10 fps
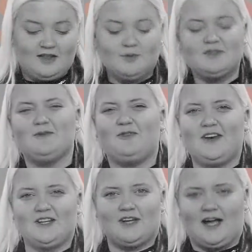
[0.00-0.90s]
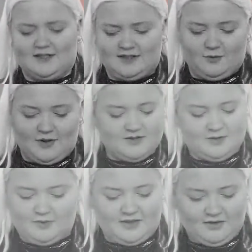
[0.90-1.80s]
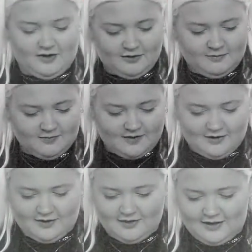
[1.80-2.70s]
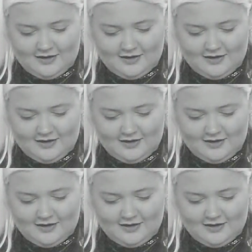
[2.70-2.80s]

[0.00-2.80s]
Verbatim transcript: There was some Finnish acts I went to, but they're not they're not that